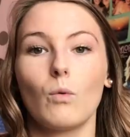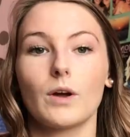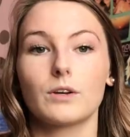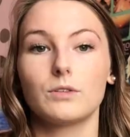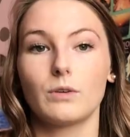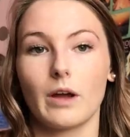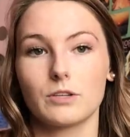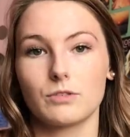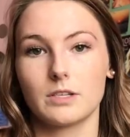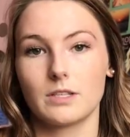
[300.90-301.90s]
one or two
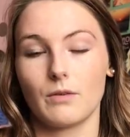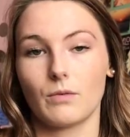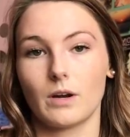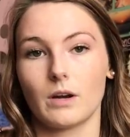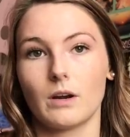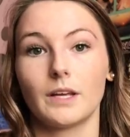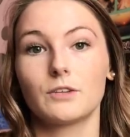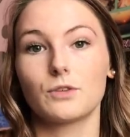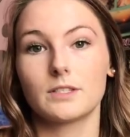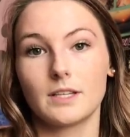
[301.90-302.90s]
countries that we're
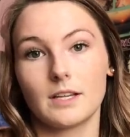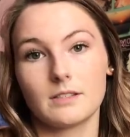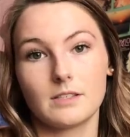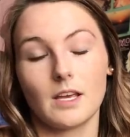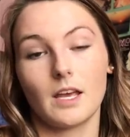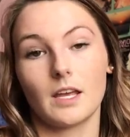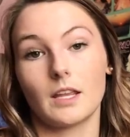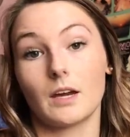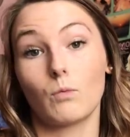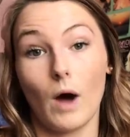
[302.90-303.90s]
interested in seeing and
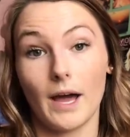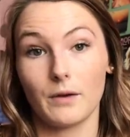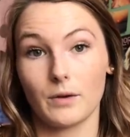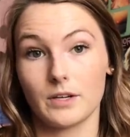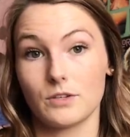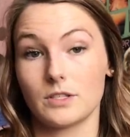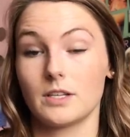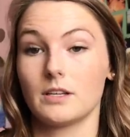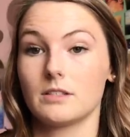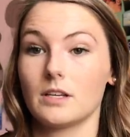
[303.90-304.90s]
like why we're
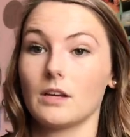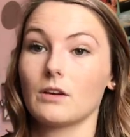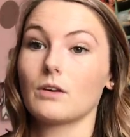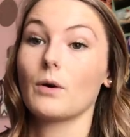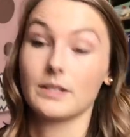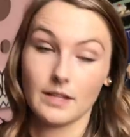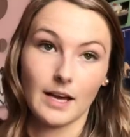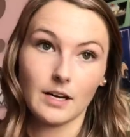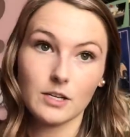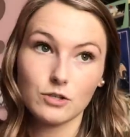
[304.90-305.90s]
interested in seeing going to
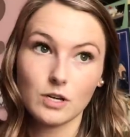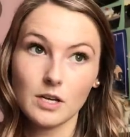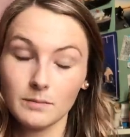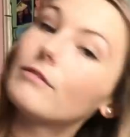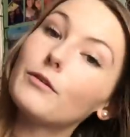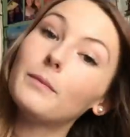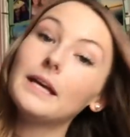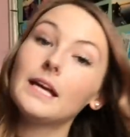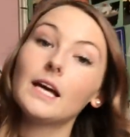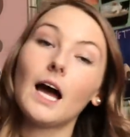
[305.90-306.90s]
that country. For
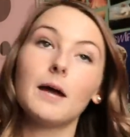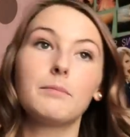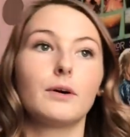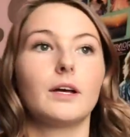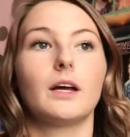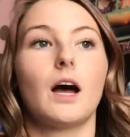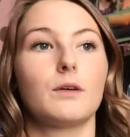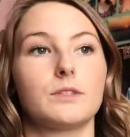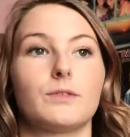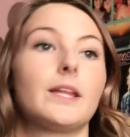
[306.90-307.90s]
me, I
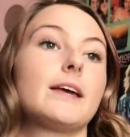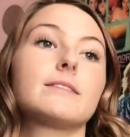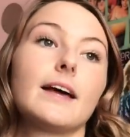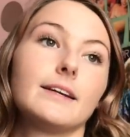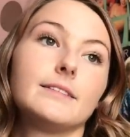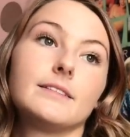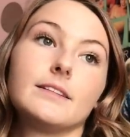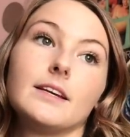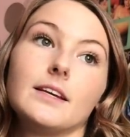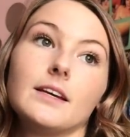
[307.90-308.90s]
was really excited to
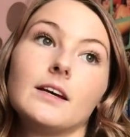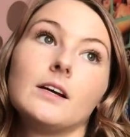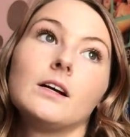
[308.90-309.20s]
see